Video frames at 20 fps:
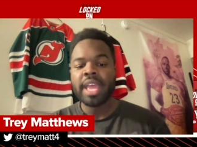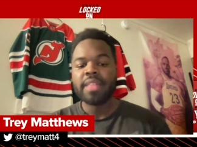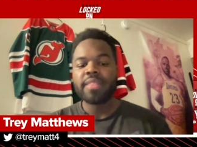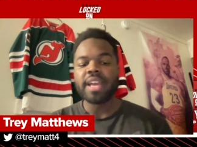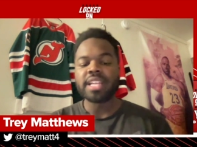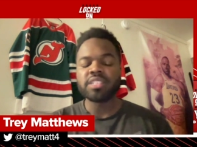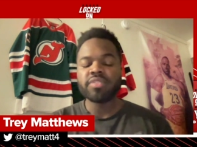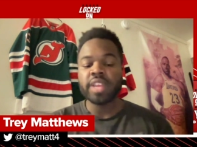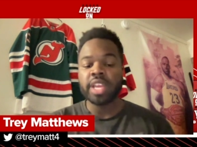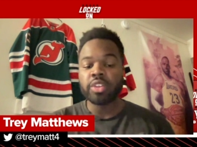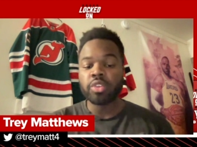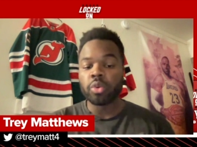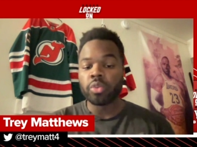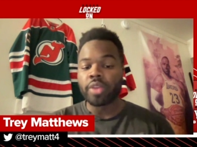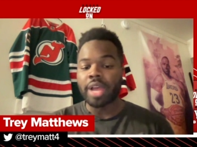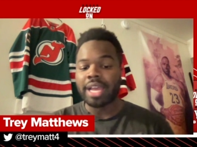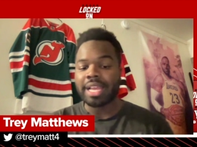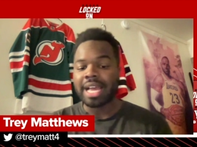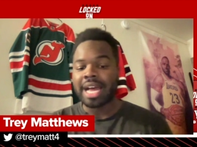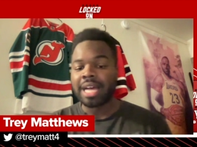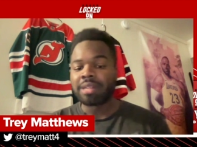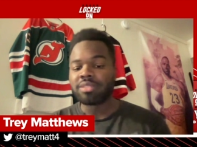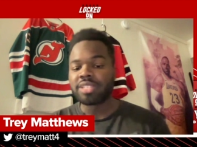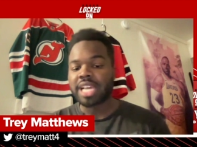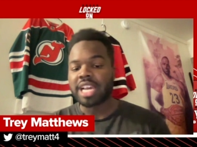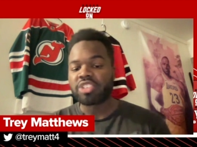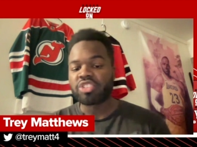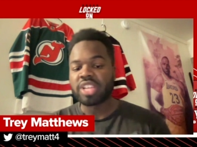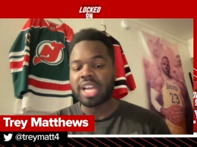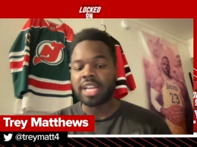That's FanDuel.com
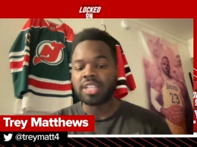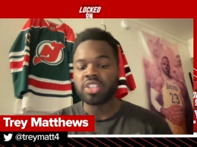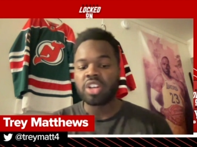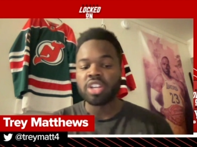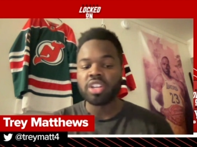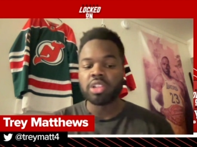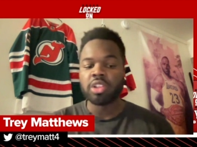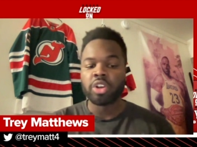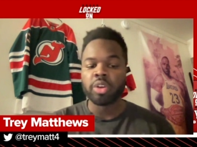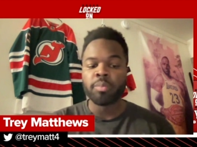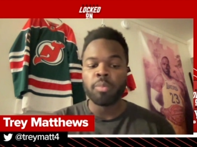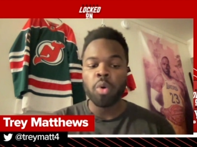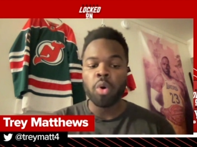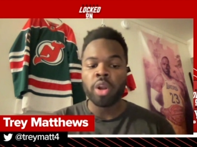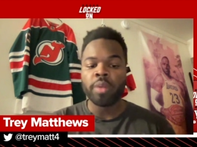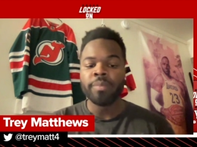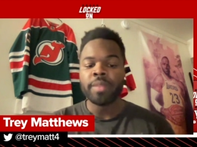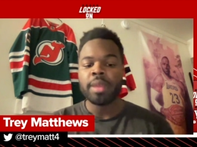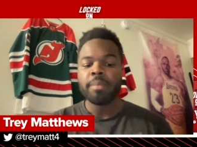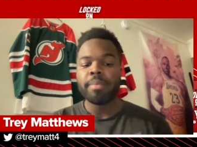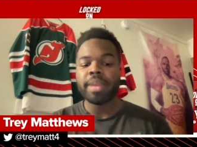slash locked on to learn more.